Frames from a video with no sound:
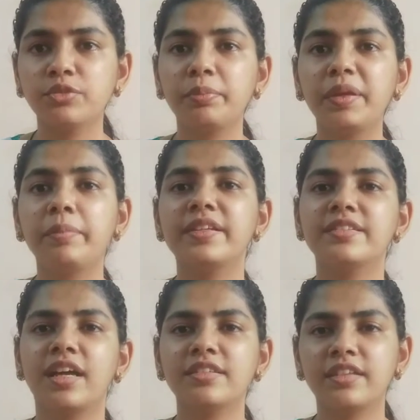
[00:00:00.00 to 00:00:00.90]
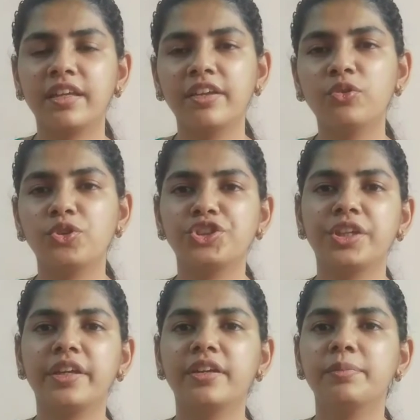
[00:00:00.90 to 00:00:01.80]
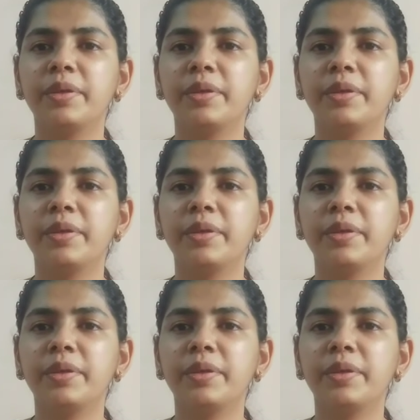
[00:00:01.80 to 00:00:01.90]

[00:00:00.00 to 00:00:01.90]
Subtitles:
So people starts again questioning her.